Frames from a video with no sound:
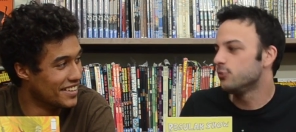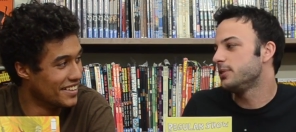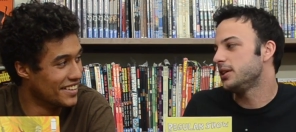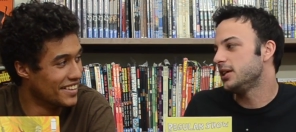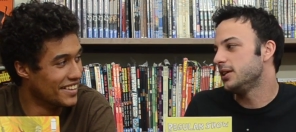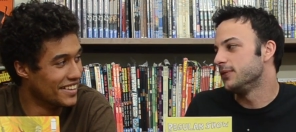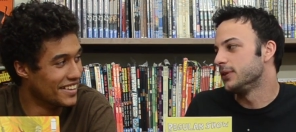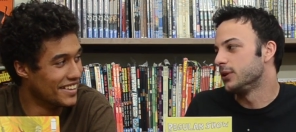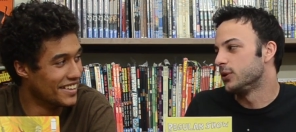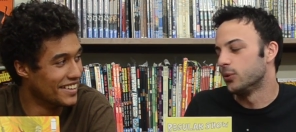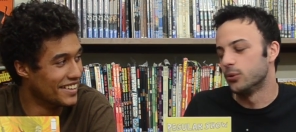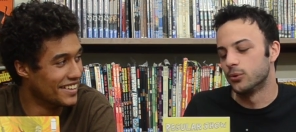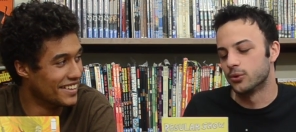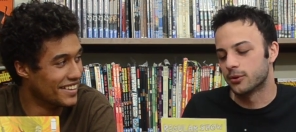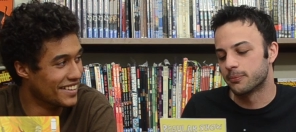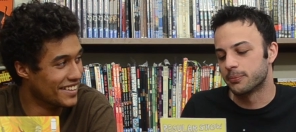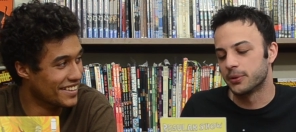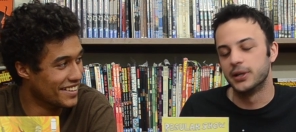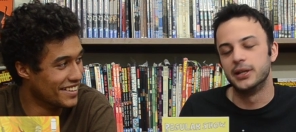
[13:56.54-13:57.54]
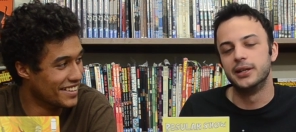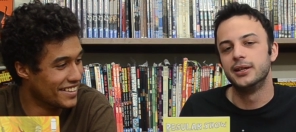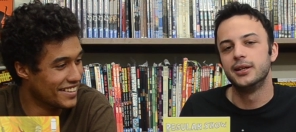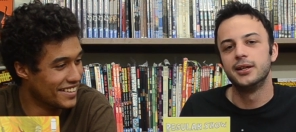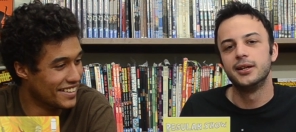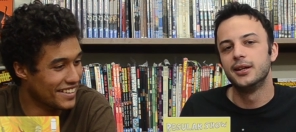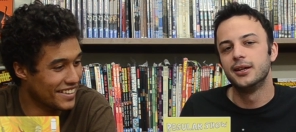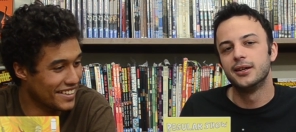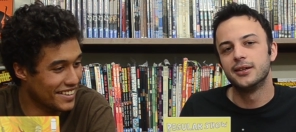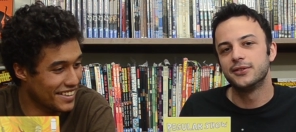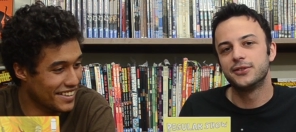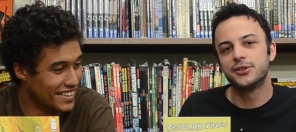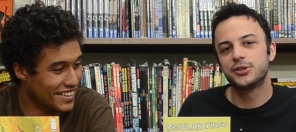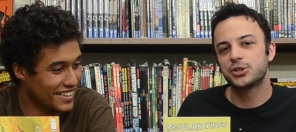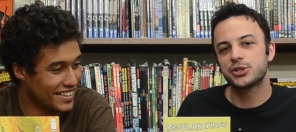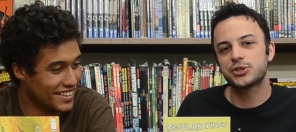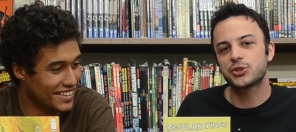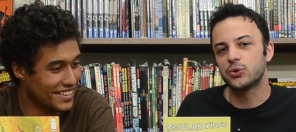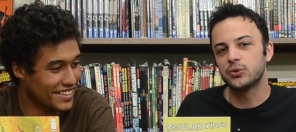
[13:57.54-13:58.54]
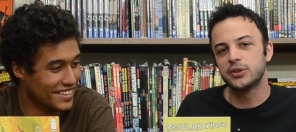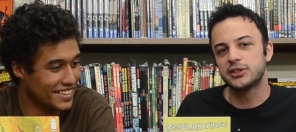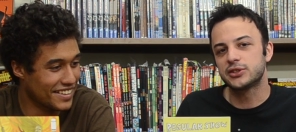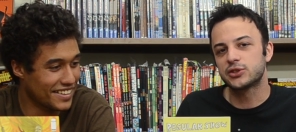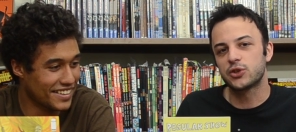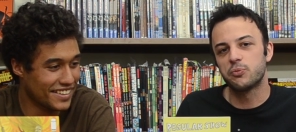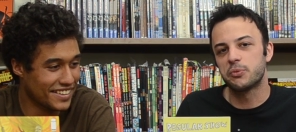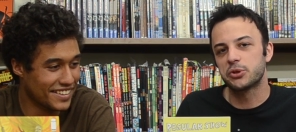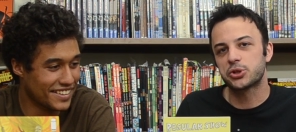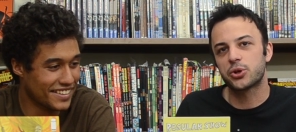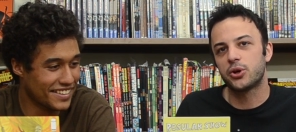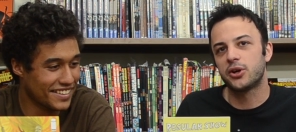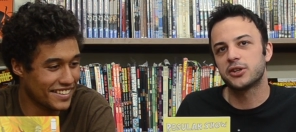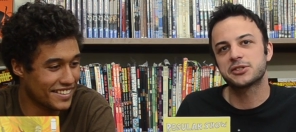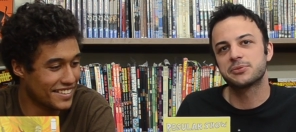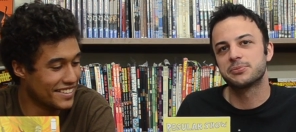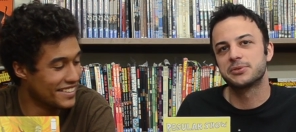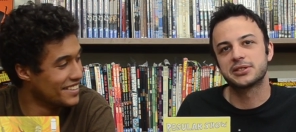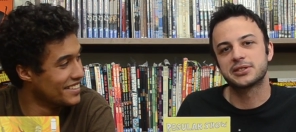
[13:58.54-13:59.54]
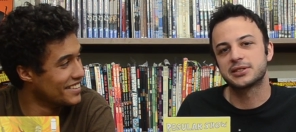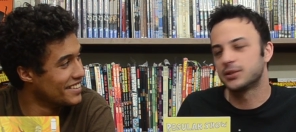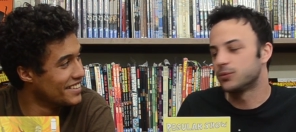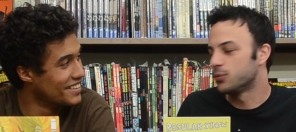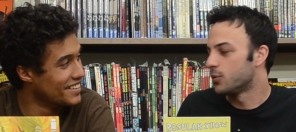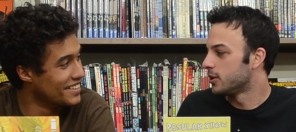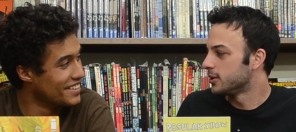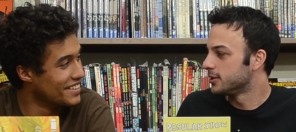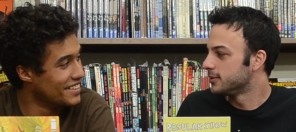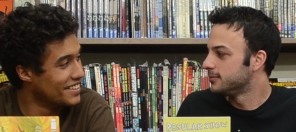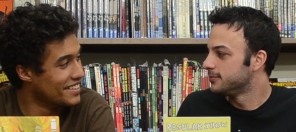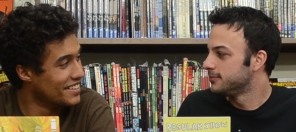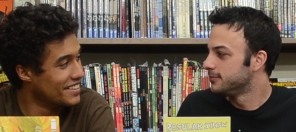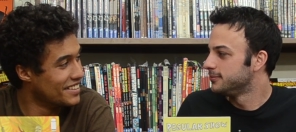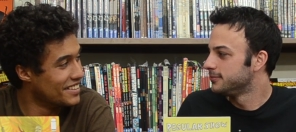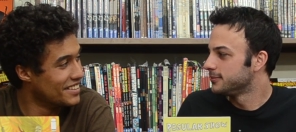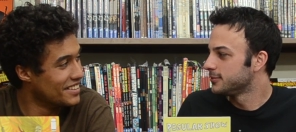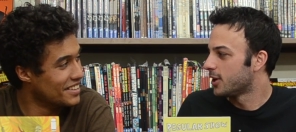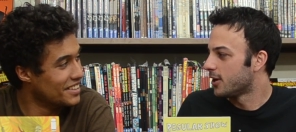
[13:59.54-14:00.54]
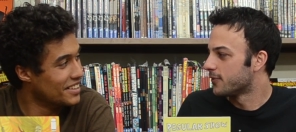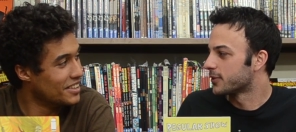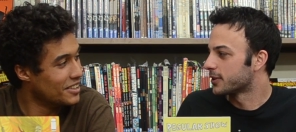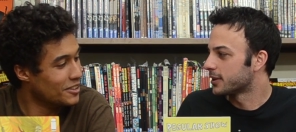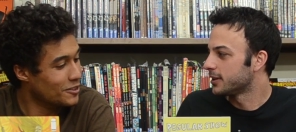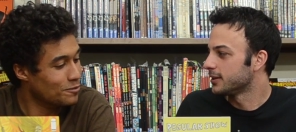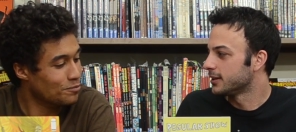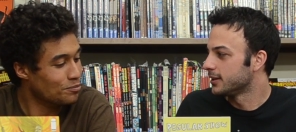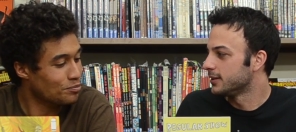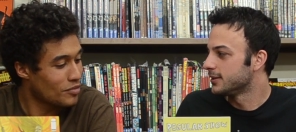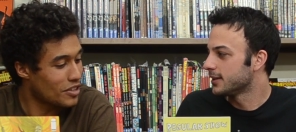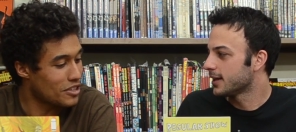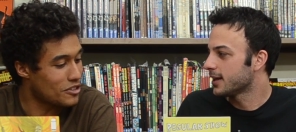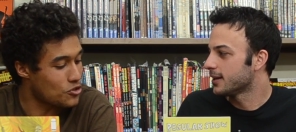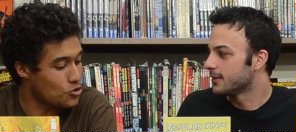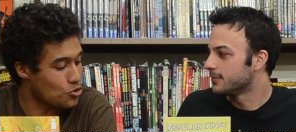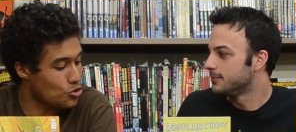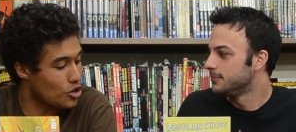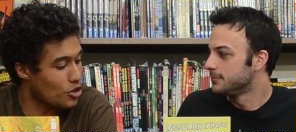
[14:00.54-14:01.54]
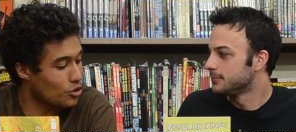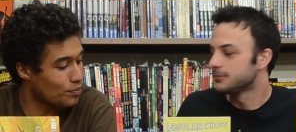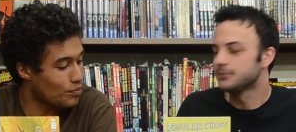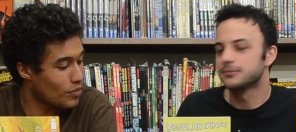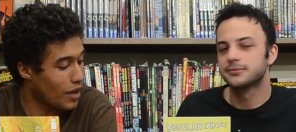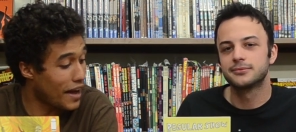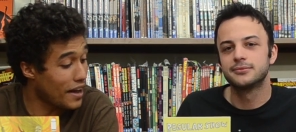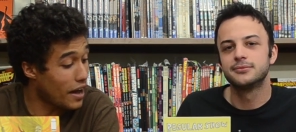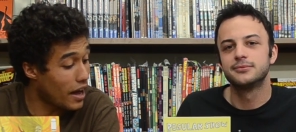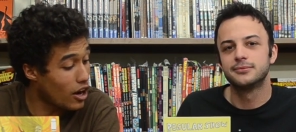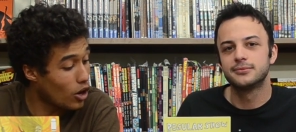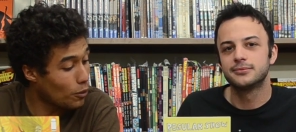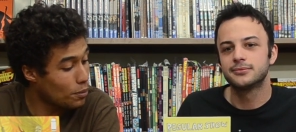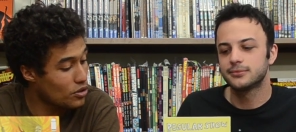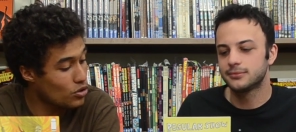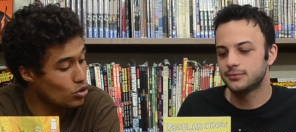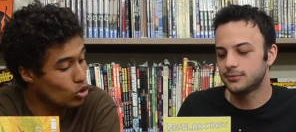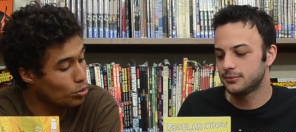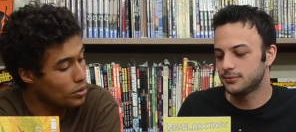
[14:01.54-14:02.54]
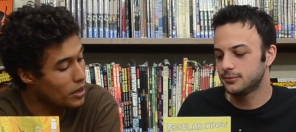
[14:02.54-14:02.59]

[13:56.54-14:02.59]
Speaker 1: would be even cooler. But there's just only so much awesomeness that one cover can contain. It's true.
Speaker 2: I, I hope that there will